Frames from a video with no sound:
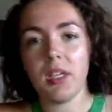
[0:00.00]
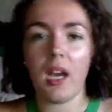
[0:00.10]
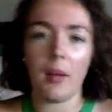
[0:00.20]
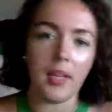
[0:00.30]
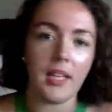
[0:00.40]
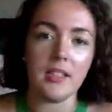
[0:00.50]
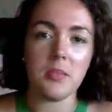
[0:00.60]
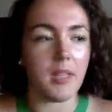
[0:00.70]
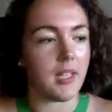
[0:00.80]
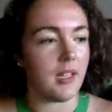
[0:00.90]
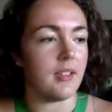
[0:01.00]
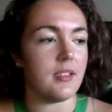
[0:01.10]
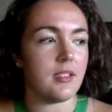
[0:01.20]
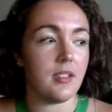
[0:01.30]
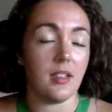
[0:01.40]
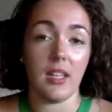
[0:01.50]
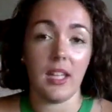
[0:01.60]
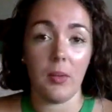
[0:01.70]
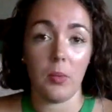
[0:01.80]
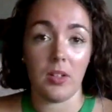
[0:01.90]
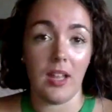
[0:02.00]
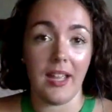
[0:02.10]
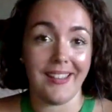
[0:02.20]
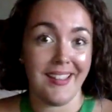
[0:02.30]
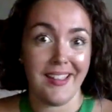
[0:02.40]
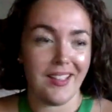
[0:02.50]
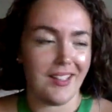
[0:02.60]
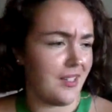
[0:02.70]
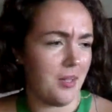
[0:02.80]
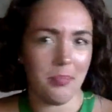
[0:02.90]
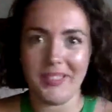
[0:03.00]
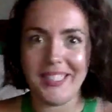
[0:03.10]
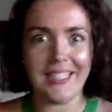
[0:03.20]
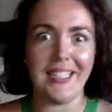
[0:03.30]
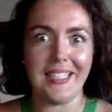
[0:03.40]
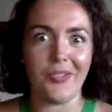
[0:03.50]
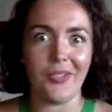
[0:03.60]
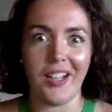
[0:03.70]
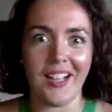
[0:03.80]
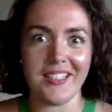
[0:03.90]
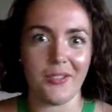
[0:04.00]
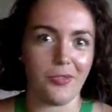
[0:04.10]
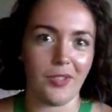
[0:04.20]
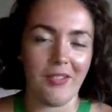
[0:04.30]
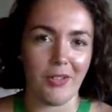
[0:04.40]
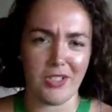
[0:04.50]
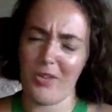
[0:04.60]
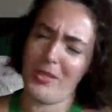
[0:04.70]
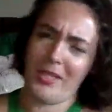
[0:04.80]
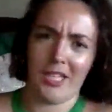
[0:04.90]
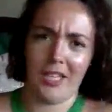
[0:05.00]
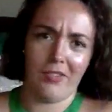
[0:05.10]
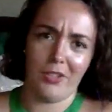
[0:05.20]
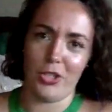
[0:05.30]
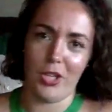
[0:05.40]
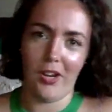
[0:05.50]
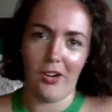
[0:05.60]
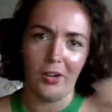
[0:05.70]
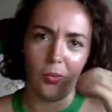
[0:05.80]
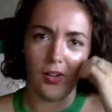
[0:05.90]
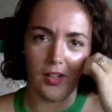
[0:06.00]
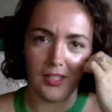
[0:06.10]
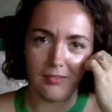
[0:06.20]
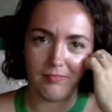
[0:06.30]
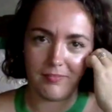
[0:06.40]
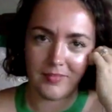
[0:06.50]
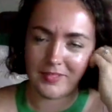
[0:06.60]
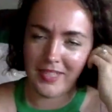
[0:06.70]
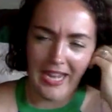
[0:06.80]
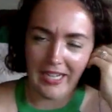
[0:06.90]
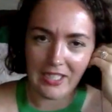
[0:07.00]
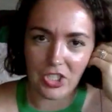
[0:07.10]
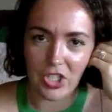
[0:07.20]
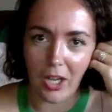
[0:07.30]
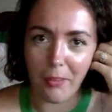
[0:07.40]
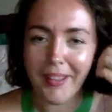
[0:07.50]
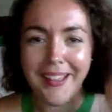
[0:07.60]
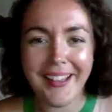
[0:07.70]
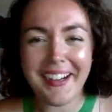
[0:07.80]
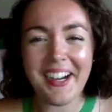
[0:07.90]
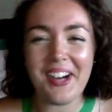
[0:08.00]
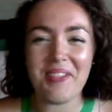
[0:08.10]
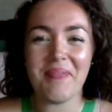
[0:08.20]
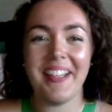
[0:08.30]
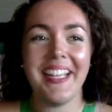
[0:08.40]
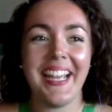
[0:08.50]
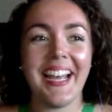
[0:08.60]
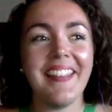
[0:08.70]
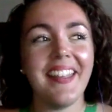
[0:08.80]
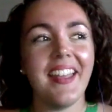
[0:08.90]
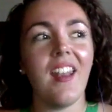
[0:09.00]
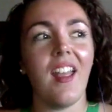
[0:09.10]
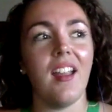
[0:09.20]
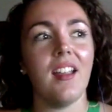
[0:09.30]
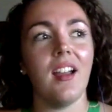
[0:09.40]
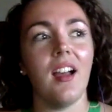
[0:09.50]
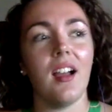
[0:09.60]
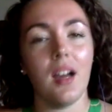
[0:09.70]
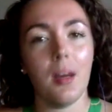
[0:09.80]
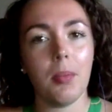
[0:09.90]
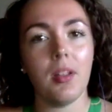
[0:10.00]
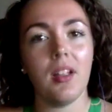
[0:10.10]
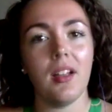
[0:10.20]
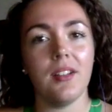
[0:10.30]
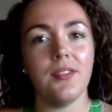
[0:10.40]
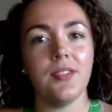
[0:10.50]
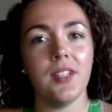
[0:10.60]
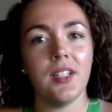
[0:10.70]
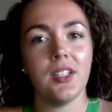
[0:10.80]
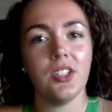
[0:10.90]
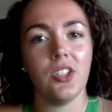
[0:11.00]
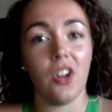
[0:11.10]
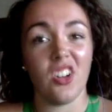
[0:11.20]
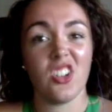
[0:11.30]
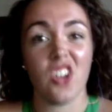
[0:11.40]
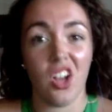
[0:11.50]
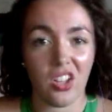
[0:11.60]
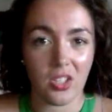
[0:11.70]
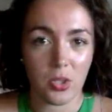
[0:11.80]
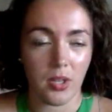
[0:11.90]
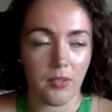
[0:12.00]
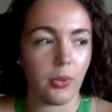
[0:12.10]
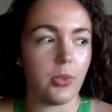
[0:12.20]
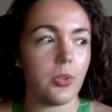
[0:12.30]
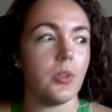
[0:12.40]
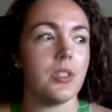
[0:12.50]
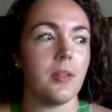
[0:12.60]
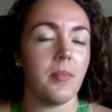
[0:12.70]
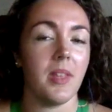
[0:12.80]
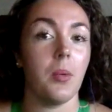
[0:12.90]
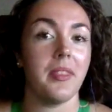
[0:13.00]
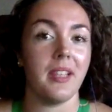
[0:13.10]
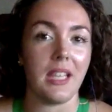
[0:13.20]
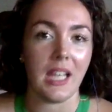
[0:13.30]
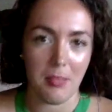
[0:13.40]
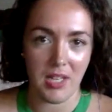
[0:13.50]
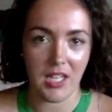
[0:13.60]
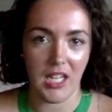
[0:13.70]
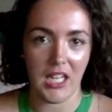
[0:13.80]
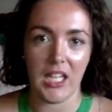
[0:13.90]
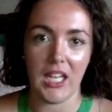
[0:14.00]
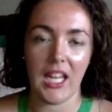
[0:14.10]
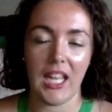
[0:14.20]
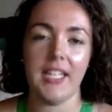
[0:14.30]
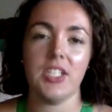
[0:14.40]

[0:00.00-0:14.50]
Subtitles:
gummies because they were like completely different kinds of flavors. I wasn't getting the generic. We're in a candy shop. And then like a couple of dark chocolate truffles or something with lemon in it. And